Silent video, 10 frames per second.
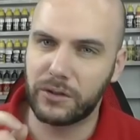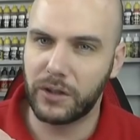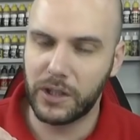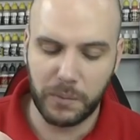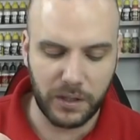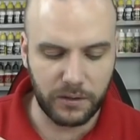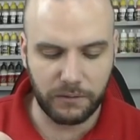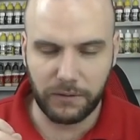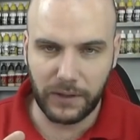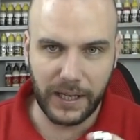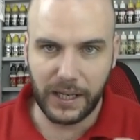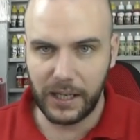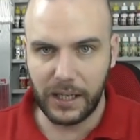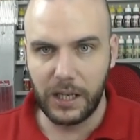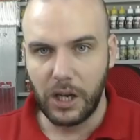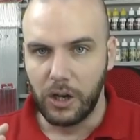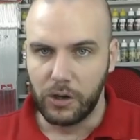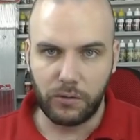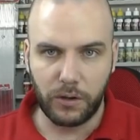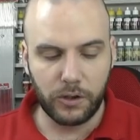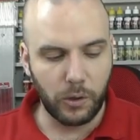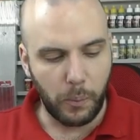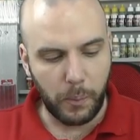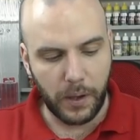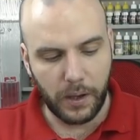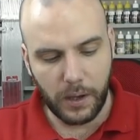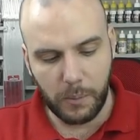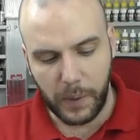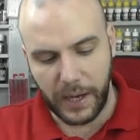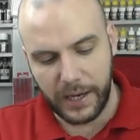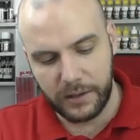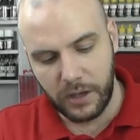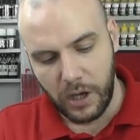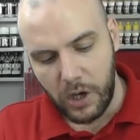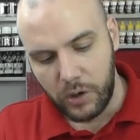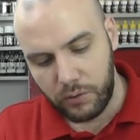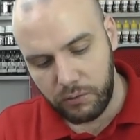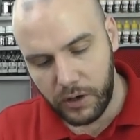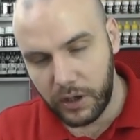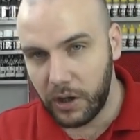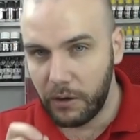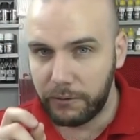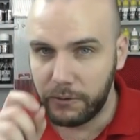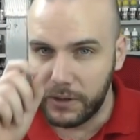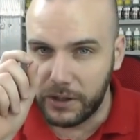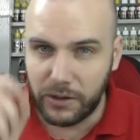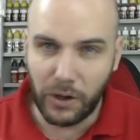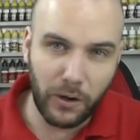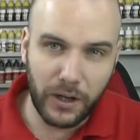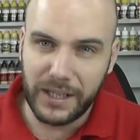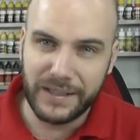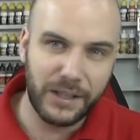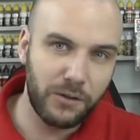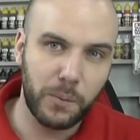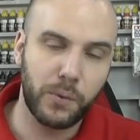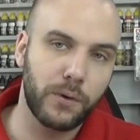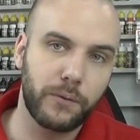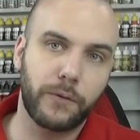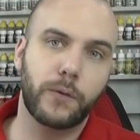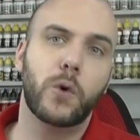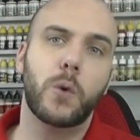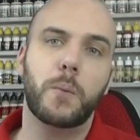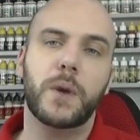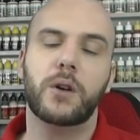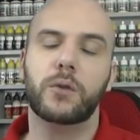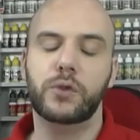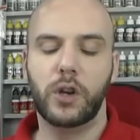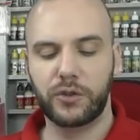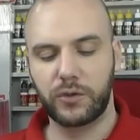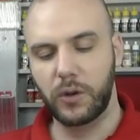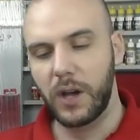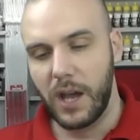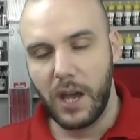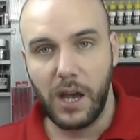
tiny bits of flaky dried up um, paint trying to go through this tiny 0.4 mil nozzle